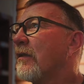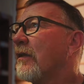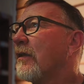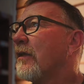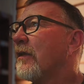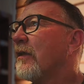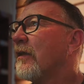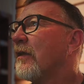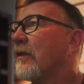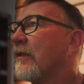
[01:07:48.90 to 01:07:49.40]

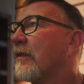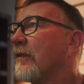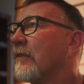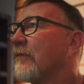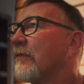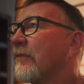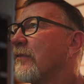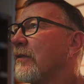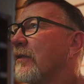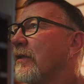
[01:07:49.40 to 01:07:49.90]

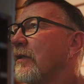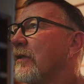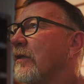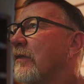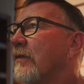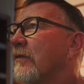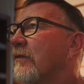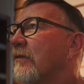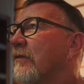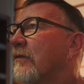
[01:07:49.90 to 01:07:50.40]
let's
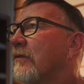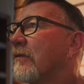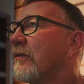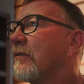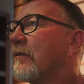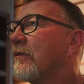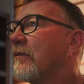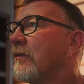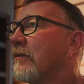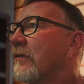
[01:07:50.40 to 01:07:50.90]
see.
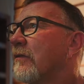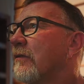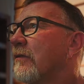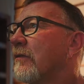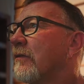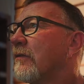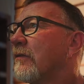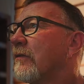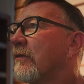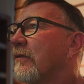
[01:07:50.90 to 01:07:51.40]

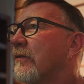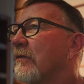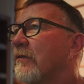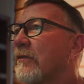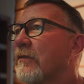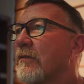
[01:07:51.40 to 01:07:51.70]
Well,